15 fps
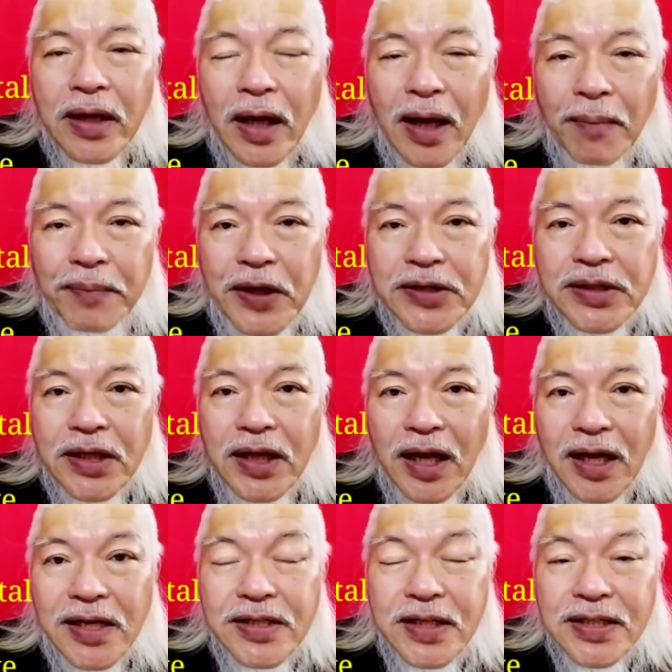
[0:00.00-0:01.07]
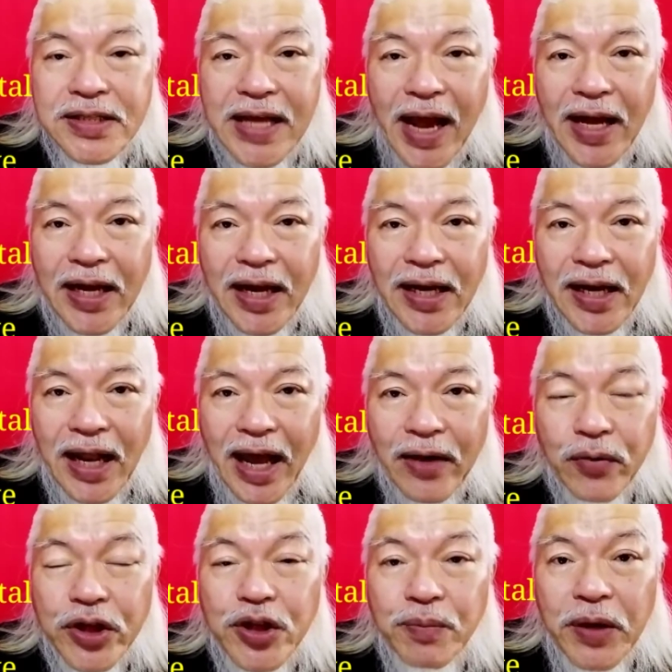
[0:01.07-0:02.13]
A person learns a second
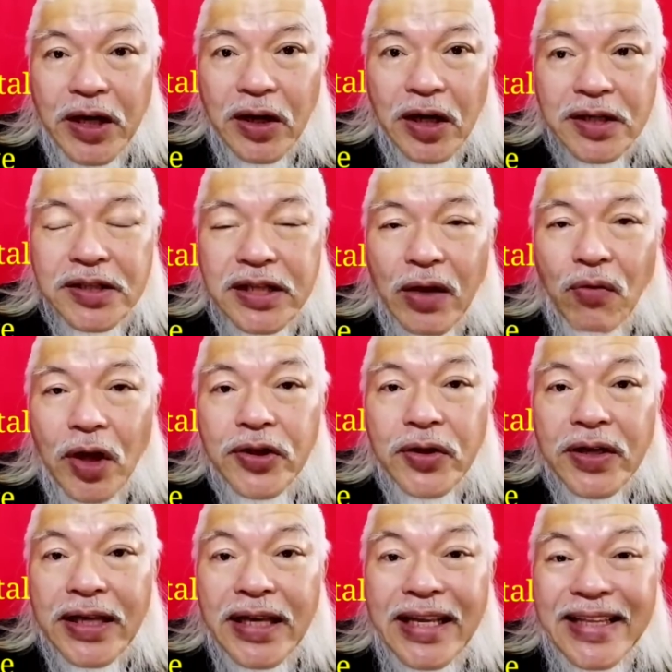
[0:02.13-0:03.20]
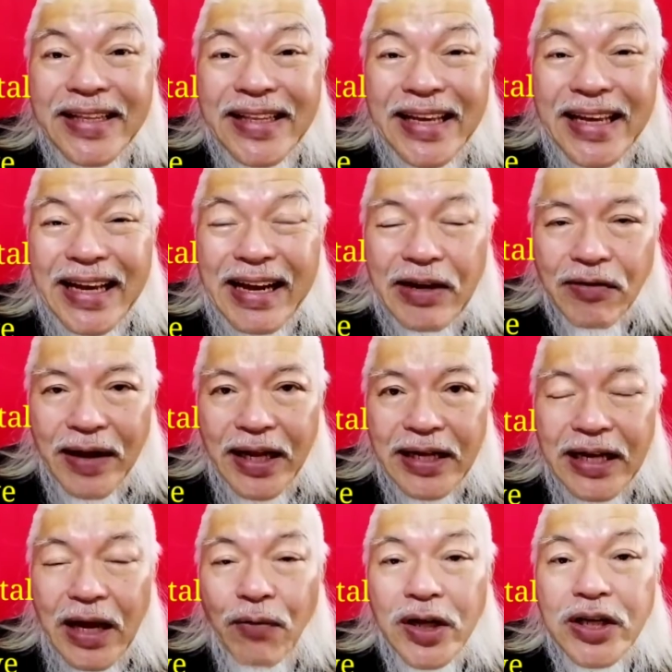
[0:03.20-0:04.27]
language because they want to integrate,
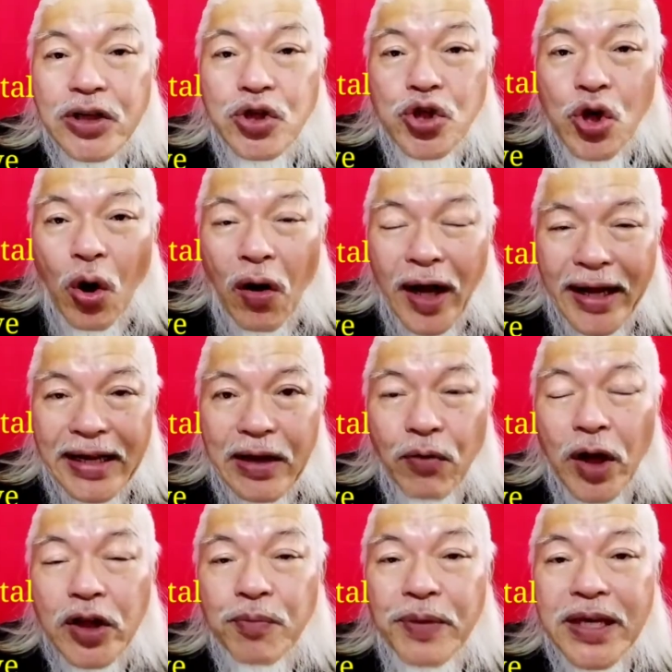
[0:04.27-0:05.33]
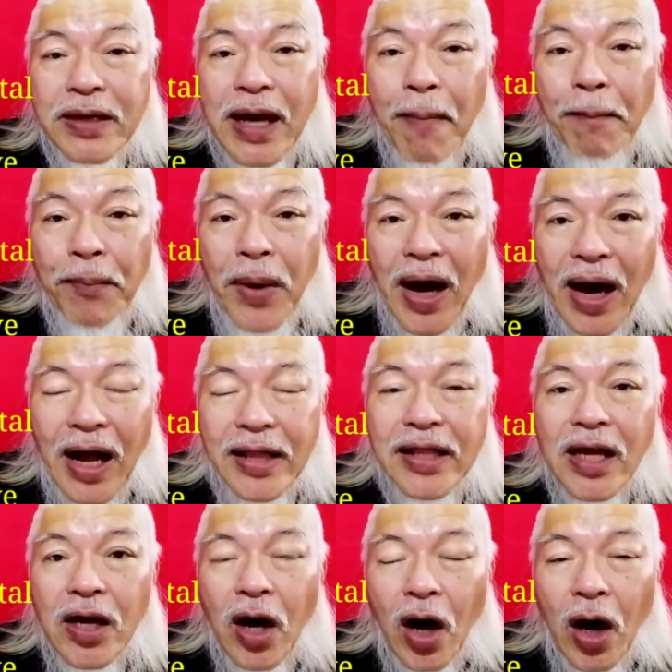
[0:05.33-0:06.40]
they want to join, they want to become part
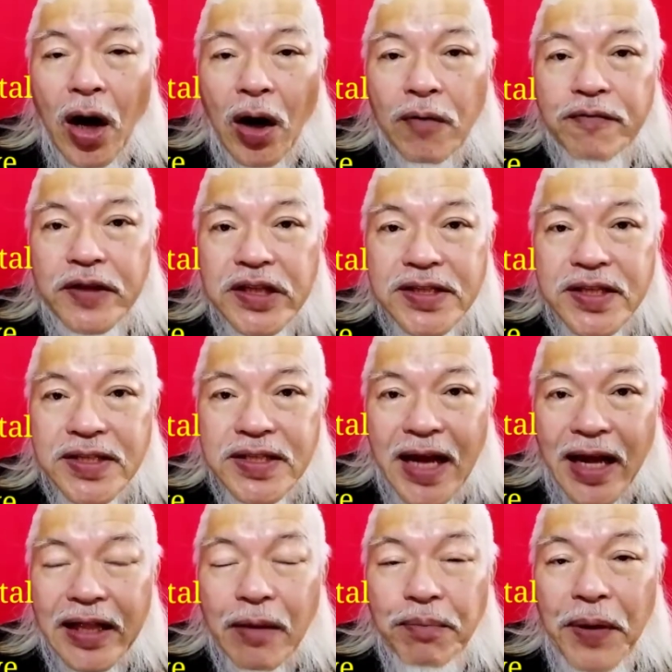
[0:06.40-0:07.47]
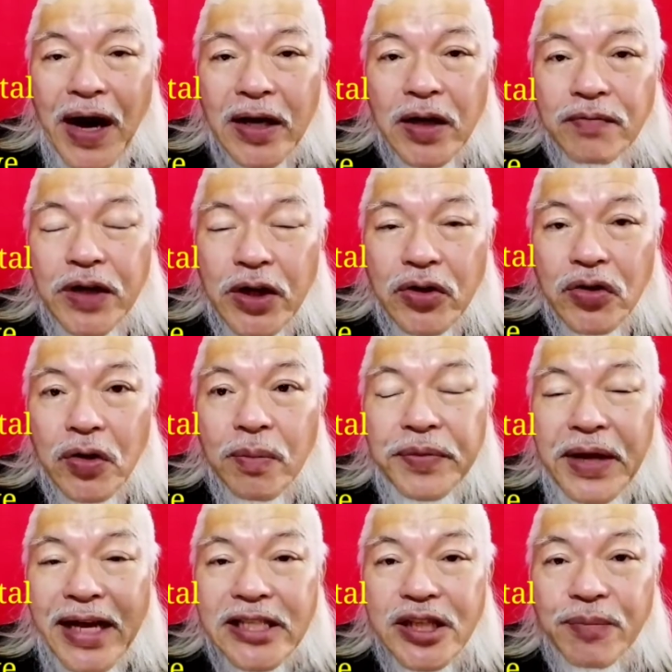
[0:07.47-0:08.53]
of the society, part of the group
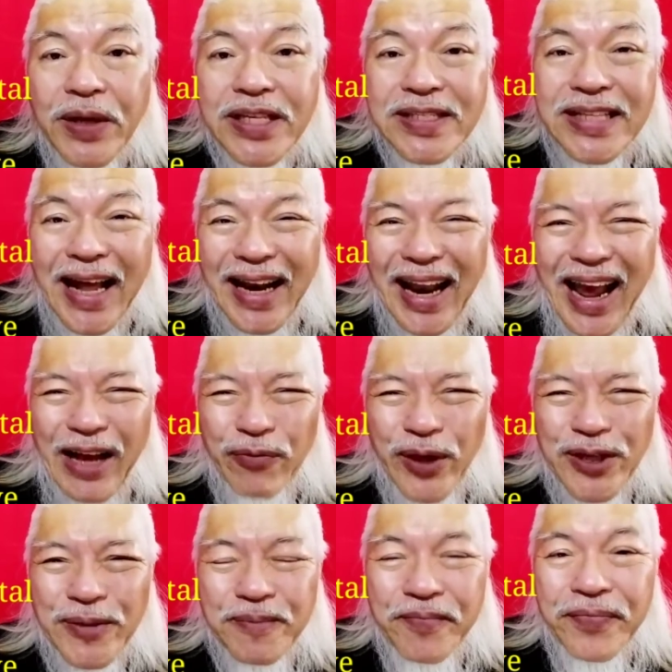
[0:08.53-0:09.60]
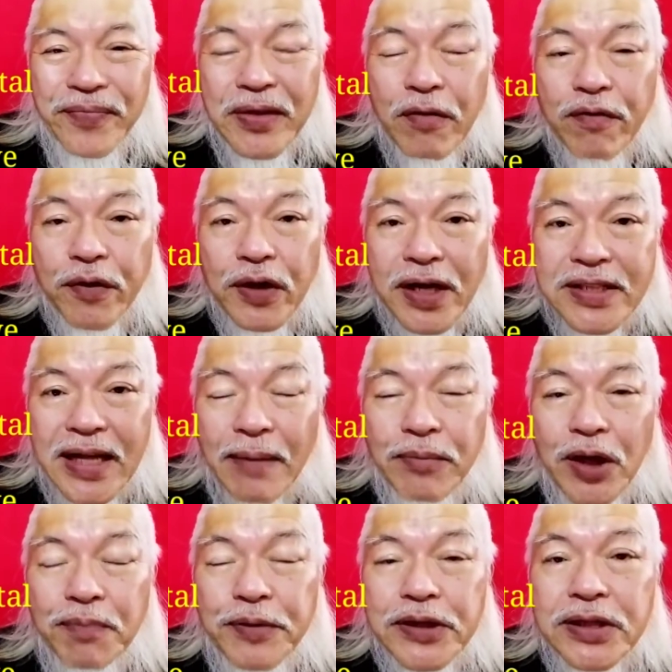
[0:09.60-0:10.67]
that speaks that language. For
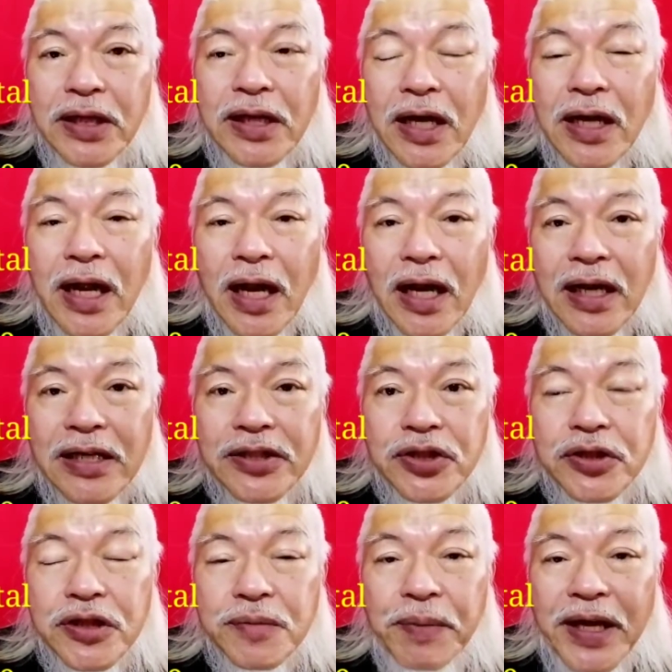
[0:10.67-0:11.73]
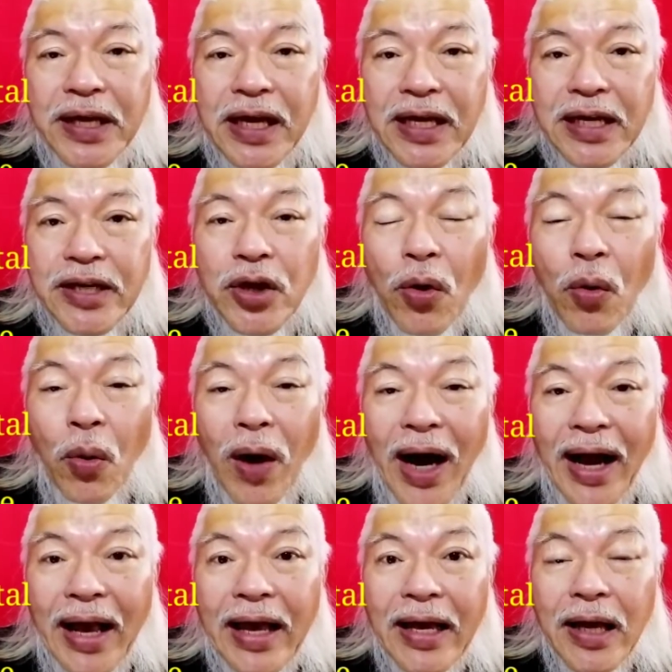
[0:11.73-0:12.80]
example, a person learns to speak English.
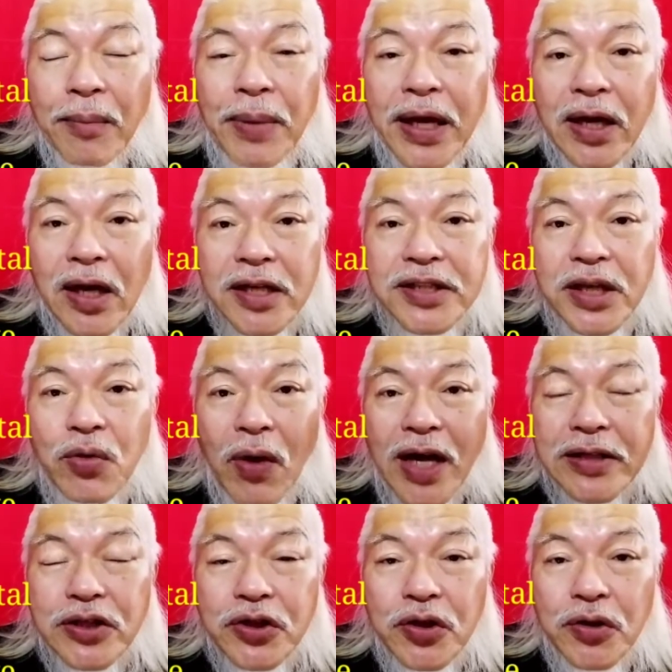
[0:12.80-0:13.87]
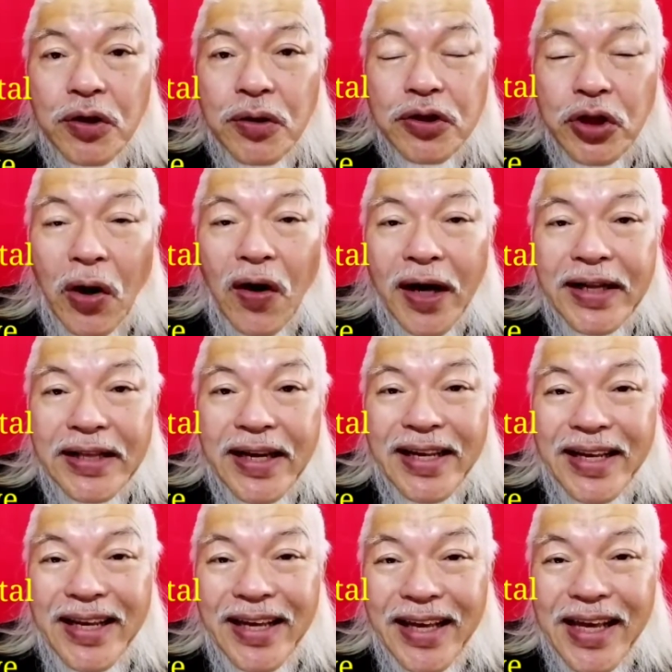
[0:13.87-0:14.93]
Why? Because he wants to join the
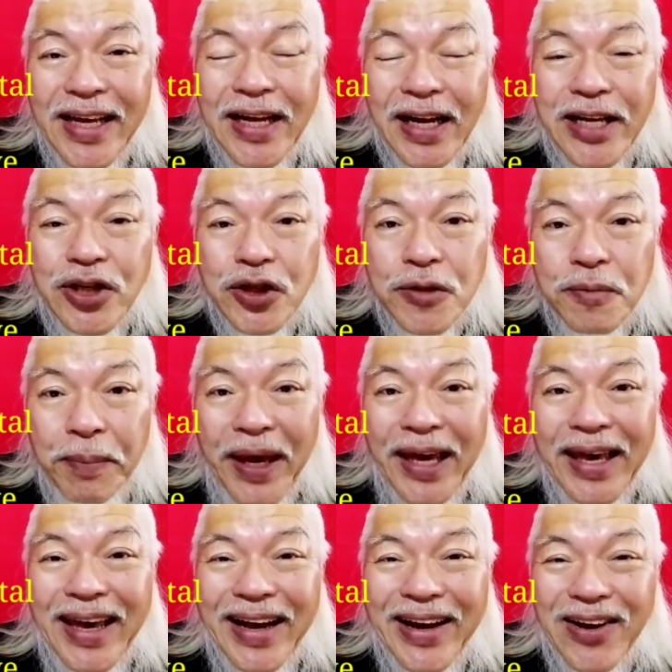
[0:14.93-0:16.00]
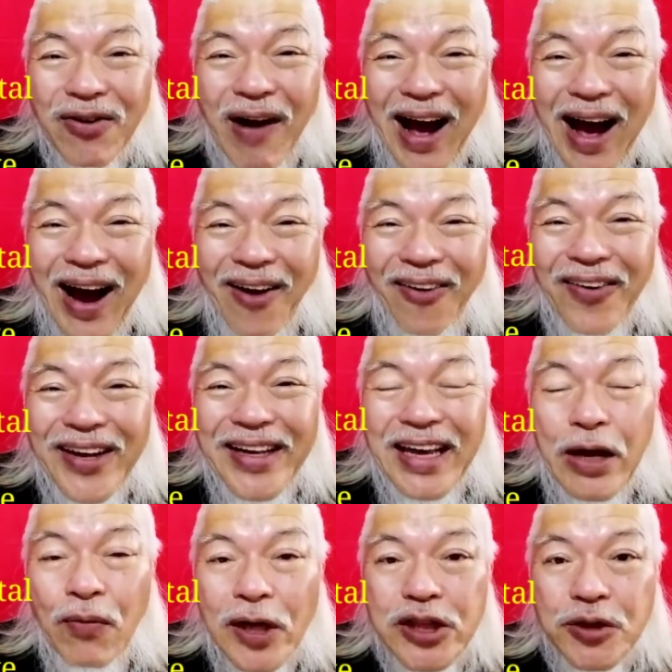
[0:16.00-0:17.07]
English-speaking crowd.
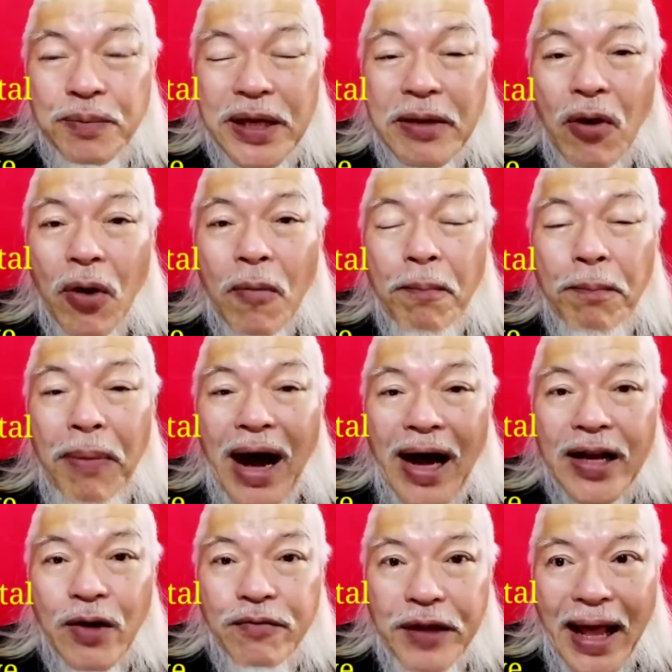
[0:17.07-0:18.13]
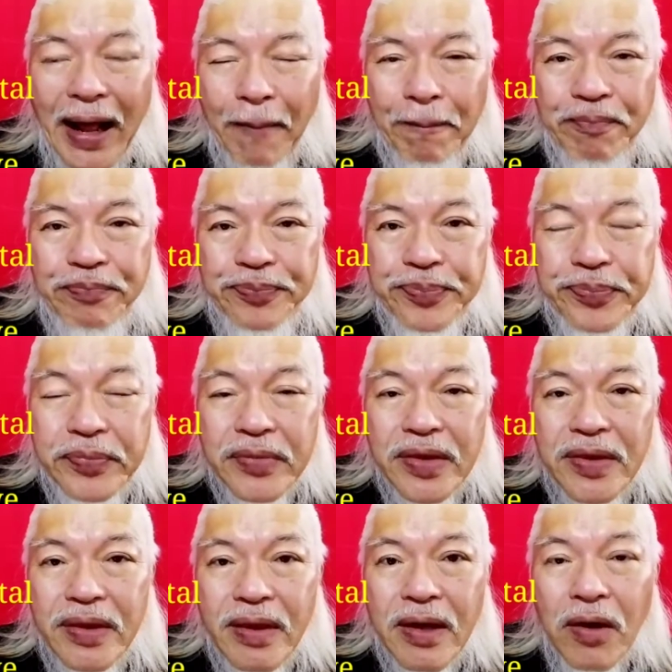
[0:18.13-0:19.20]
He wants to be part of them.
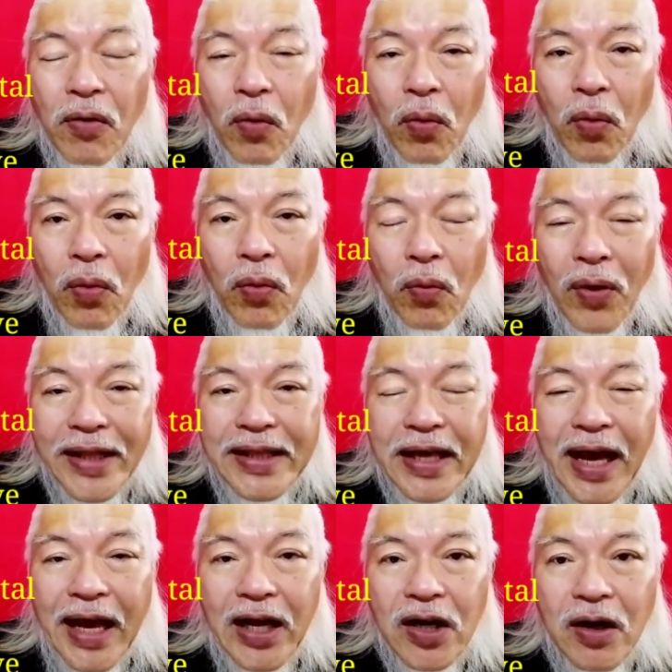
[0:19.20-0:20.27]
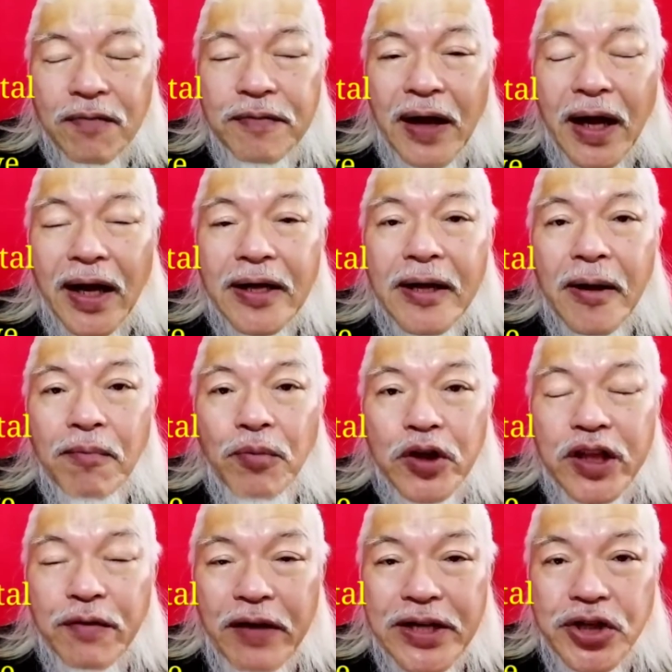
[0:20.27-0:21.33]
What kind of
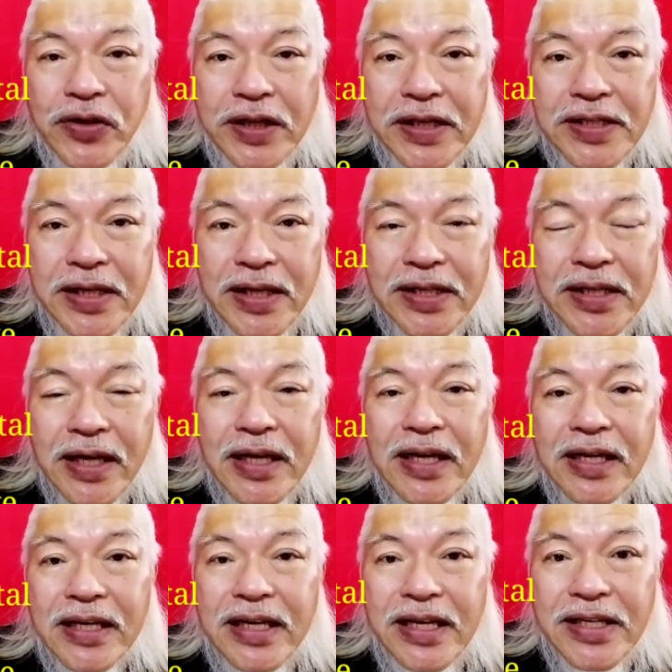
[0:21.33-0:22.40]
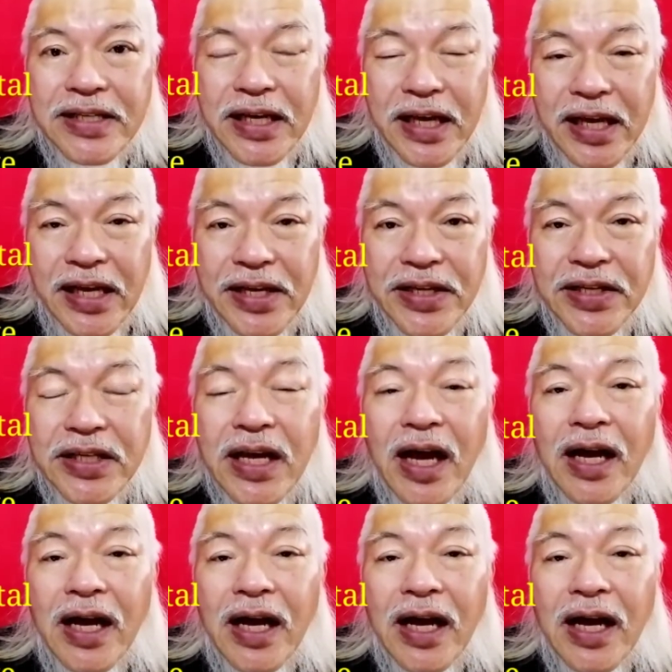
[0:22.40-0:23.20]
motivation is this? This is